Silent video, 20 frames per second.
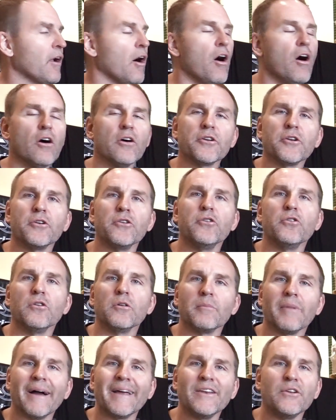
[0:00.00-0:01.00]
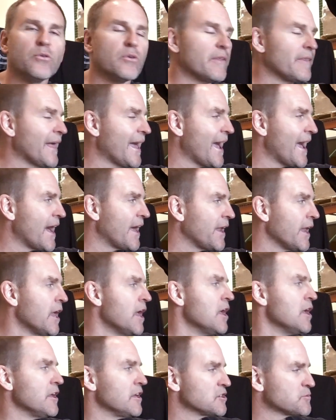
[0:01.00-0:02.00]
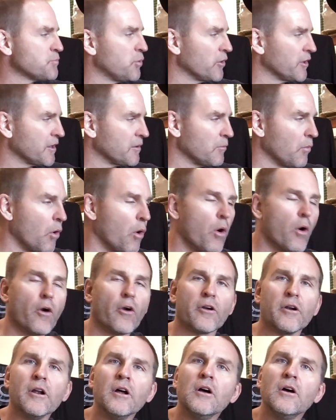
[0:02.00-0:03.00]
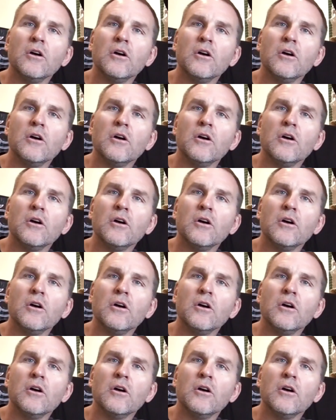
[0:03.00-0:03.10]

All you're doing by doing that is putting more